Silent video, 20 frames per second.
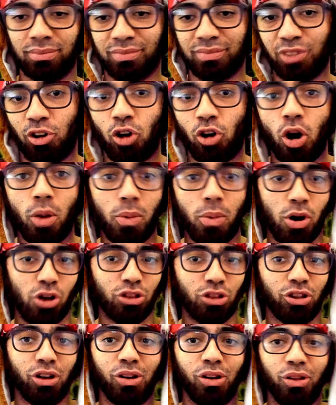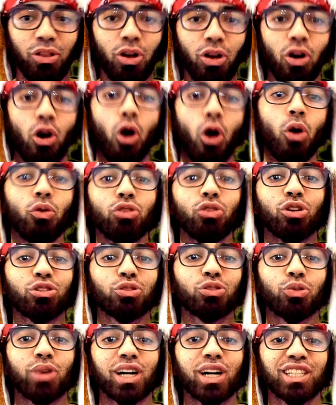Come on, no, how not to
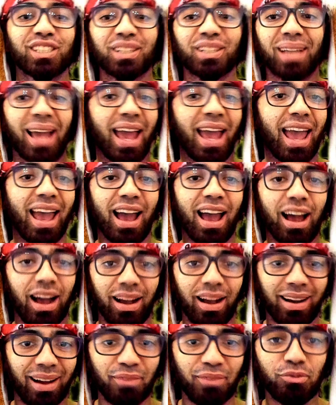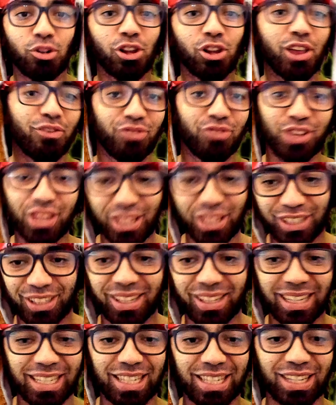watch? I'm gonna finish
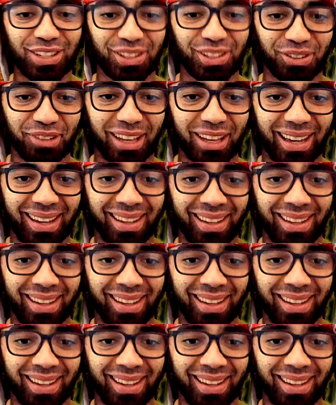this today.